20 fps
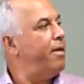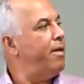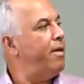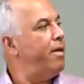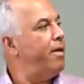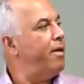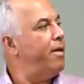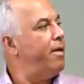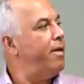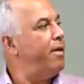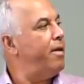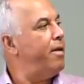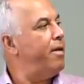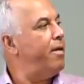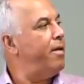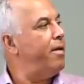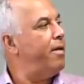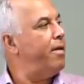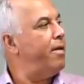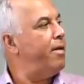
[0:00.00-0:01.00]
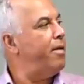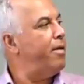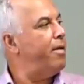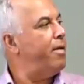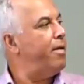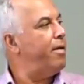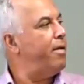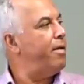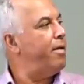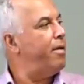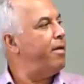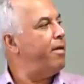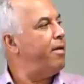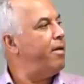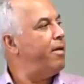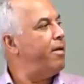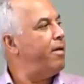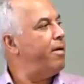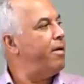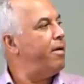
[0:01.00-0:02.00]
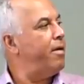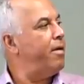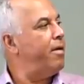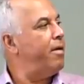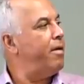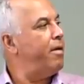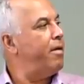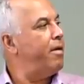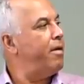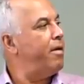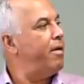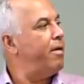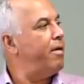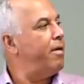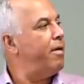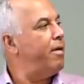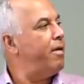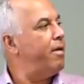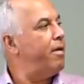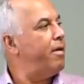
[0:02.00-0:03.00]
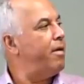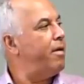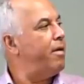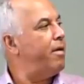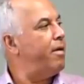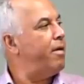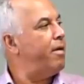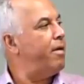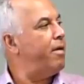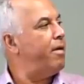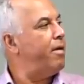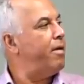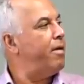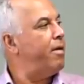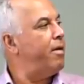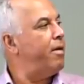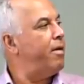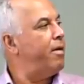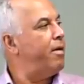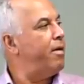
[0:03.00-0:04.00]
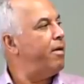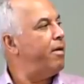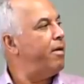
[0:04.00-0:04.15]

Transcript: (silent)